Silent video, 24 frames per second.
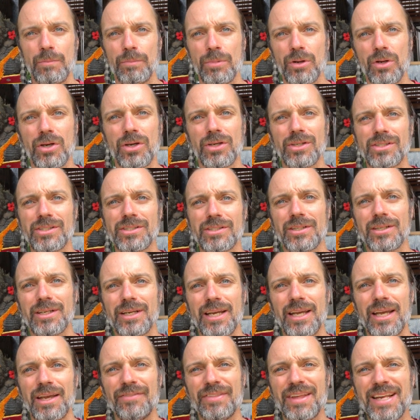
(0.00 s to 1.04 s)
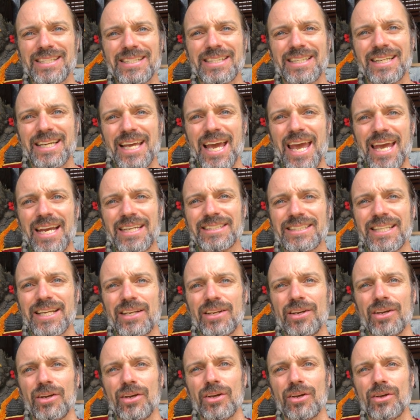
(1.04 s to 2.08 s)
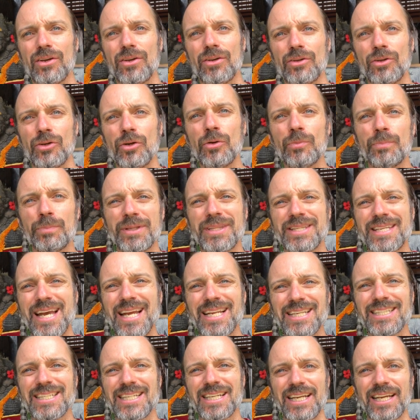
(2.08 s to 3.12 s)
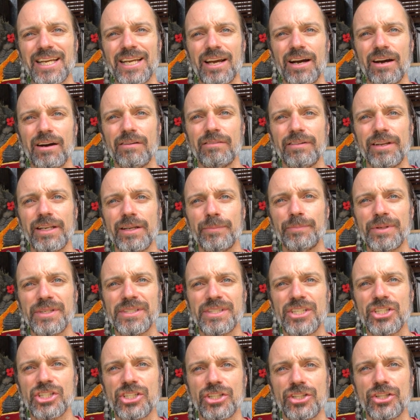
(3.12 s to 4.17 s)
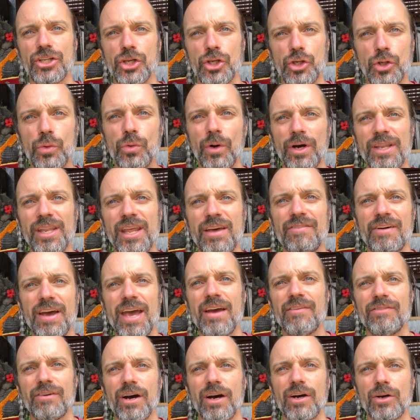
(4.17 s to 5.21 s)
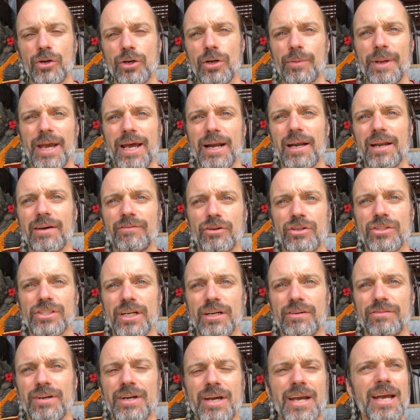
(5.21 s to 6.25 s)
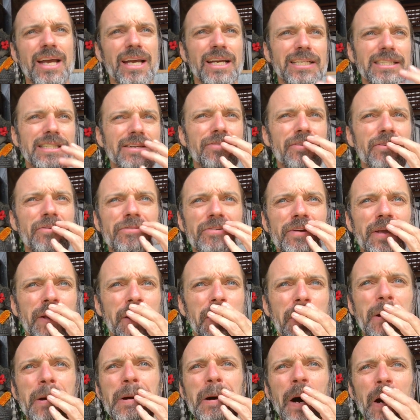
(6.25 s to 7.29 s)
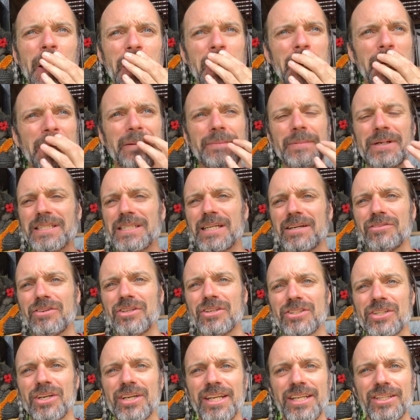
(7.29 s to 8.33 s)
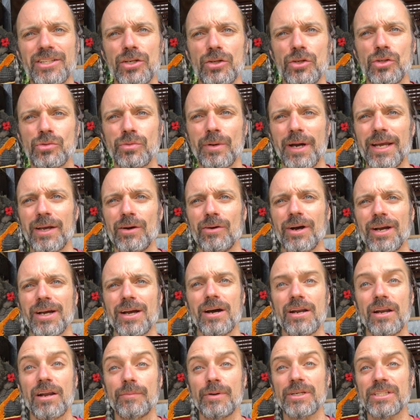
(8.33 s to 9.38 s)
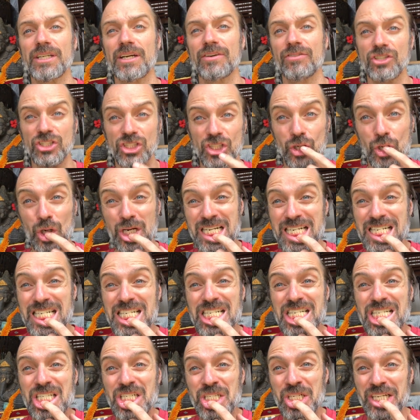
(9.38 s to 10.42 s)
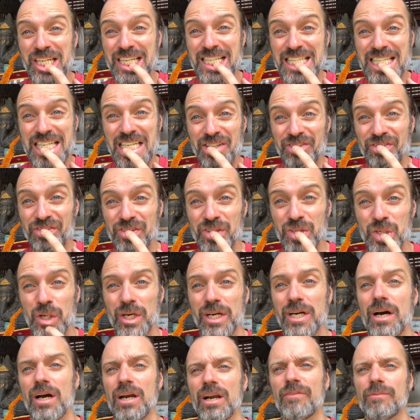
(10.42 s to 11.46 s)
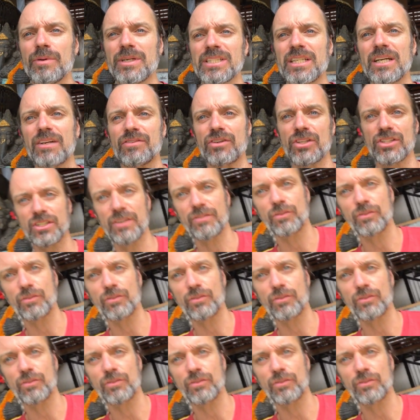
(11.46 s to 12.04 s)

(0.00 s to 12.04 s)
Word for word: Because if that's the case, then you potentially are in the position that you are never ever going to be able to love yourself. Because if you think, I can't love myself because I need to lose weight, or I can't love myself because I've got crooked teeth, or I can't love myself because